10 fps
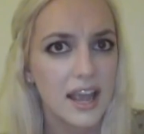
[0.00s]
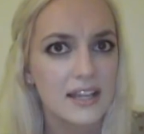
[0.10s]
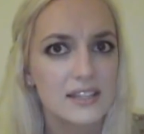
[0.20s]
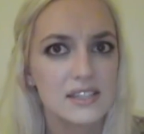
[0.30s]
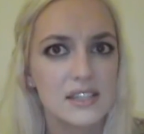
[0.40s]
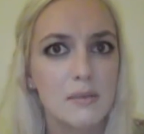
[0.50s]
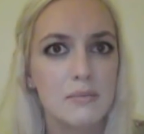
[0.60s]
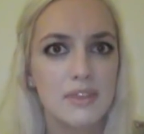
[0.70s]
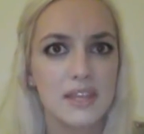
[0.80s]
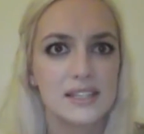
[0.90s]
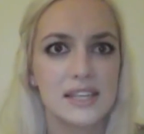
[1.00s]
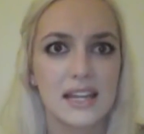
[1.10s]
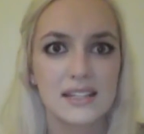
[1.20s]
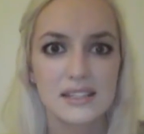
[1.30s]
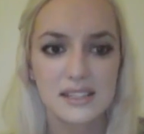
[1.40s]
and some things
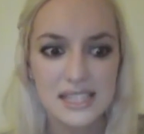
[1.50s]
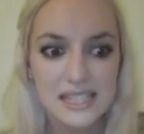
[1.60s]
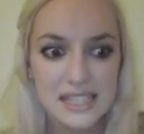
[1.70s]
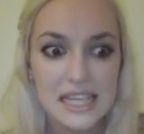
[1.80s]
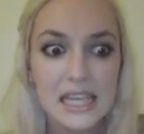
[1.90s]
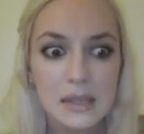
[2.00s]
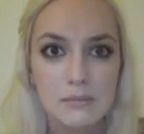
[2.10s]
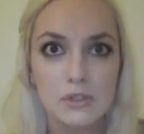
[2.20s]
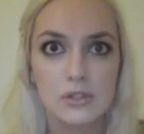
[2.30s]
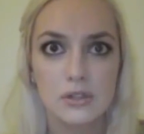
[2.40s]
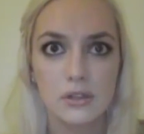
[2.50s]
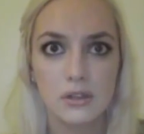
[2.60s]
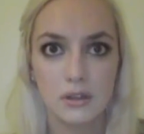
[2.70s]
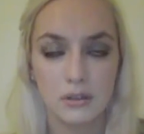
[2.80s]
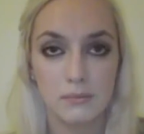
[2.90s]
that seemed
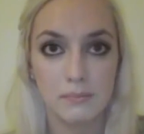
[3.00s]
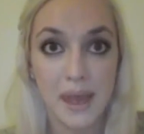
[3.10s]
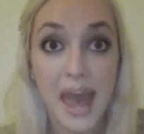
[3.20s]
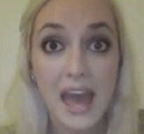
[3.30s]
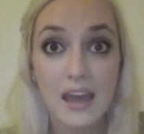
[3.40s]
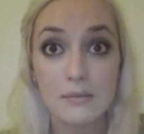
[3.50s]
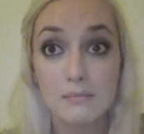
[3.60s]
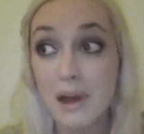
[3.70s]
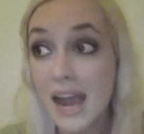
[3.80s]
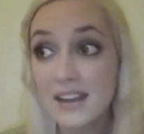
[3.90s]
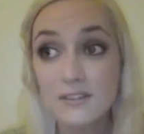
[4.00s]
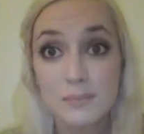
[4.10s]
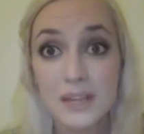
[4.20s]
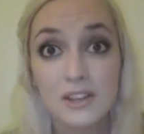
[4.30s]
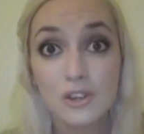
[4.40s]
bad might
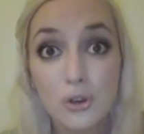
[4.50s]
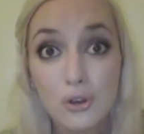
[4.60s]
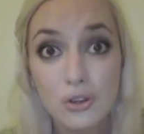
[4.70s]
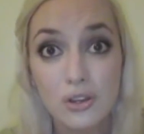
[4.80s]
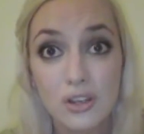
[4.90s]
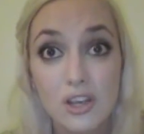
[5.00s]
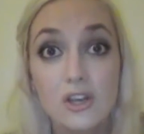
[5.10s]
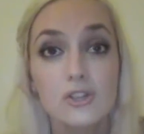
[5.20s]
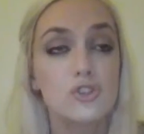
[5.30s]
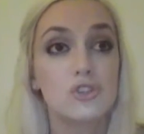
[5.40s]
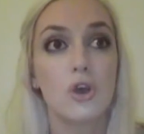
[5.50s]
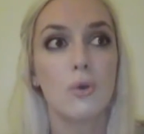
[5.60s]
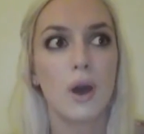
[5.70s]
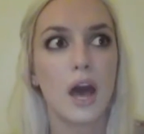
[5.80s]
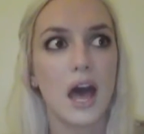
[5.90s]
have been good.
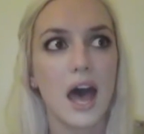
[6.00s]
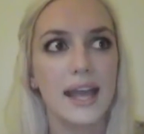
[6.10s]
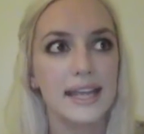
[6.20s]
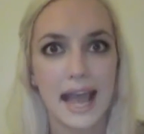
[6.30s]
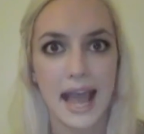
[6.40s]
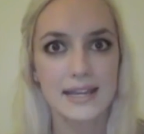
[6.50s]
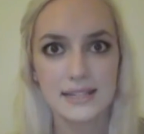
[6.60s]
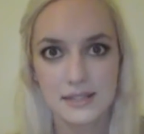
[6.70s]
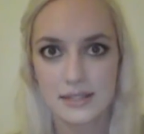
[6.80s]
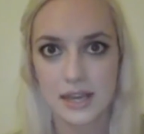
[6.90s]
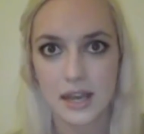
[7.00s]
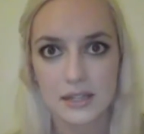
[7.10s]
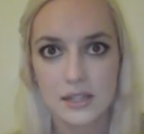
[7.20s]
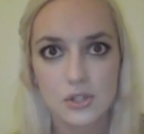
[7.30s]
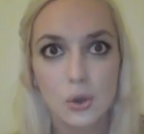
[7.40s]
So I had to
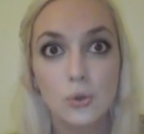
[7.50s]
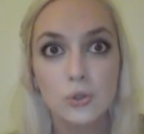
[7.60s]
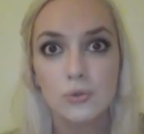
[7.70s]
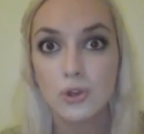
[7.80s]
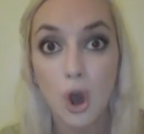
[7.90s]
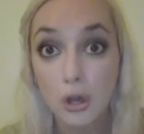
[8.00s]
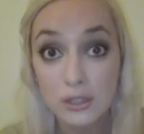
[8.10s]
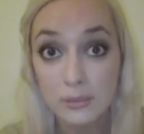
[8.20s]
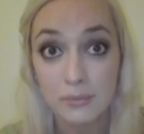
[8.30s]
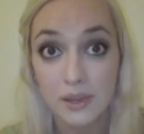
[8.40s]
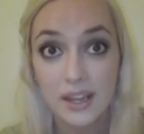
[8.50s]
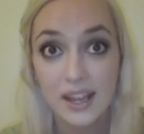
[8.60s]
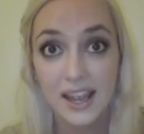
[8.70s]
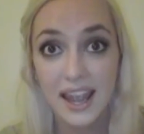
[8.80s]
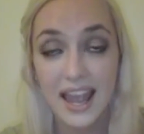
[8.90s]
start this whole new column,
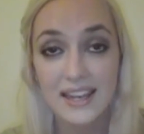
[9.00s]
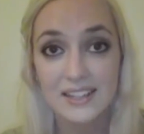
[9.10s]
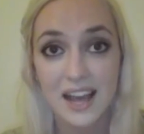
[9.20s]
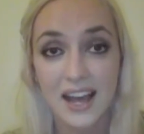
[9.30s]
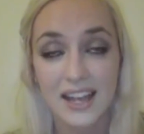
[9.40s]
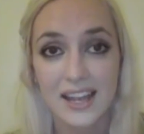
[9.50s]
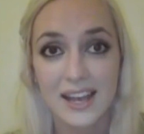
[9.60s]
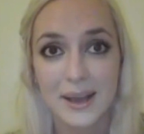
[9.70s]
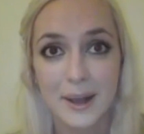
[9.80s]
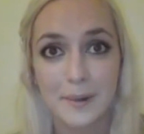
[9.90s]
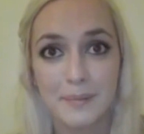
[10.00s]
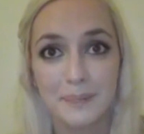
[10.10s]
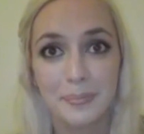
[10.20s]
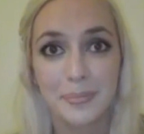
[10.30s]
and I